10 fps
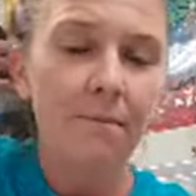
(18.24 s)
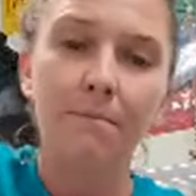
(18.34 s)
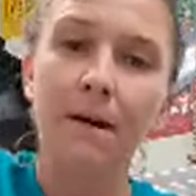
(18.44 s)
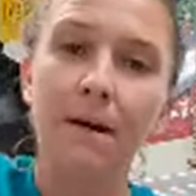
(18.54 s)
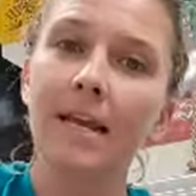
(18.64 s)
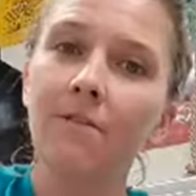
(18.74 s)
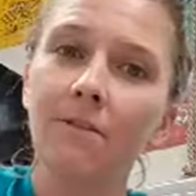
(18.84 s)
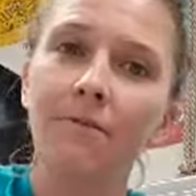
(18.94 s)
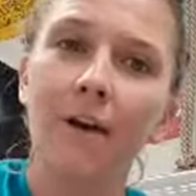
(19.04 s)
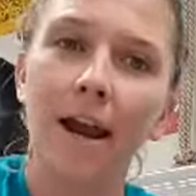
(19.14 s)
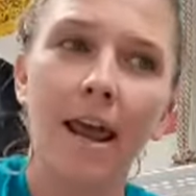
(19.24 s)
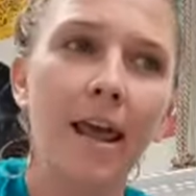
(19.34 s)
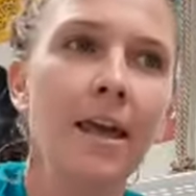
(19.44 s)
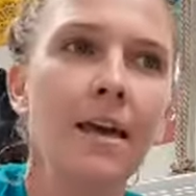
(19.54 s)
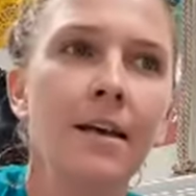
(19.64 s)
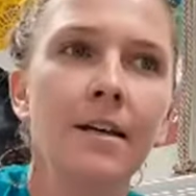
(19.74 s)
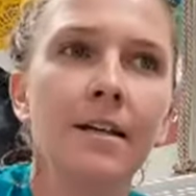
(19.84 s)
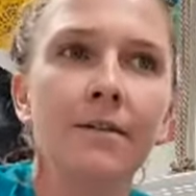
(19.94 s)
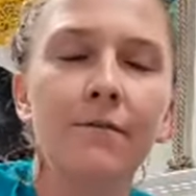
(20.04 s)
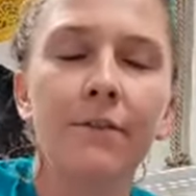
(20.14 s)
Monday through Friday
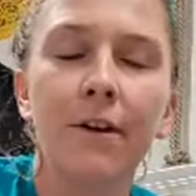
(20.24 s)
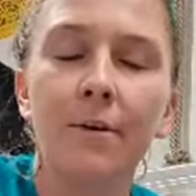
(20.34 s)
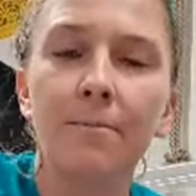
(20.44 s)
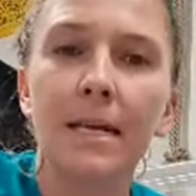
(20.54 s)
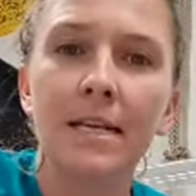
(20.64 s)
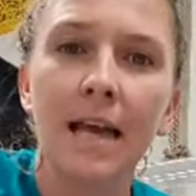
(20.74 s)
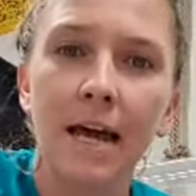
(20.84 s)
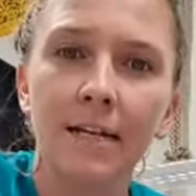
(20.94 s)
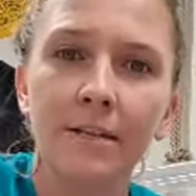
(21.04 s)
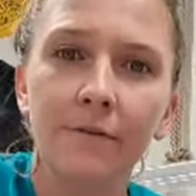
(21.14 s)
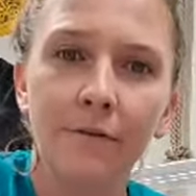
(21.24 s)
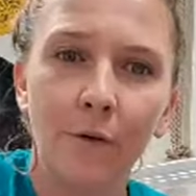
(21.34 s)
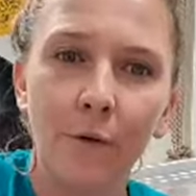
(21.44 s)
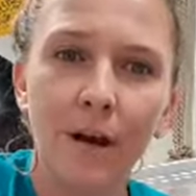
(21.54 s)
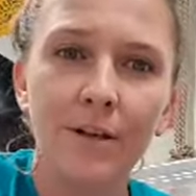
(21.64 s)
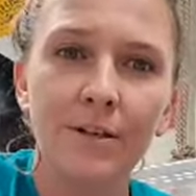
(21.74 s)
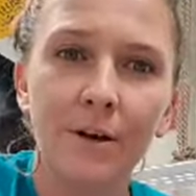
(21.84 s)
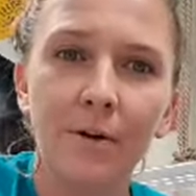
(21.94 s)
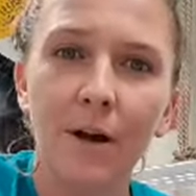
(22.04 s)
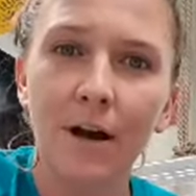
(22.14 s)
from 9 to 4,
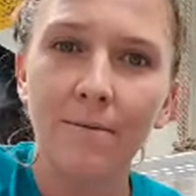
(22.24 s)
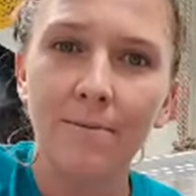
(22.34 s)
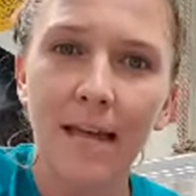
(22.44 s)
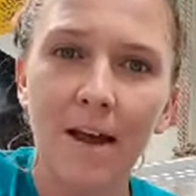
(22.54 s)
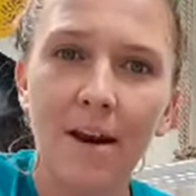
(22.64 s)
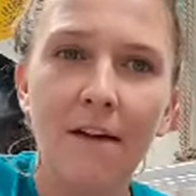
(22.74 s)
so come down.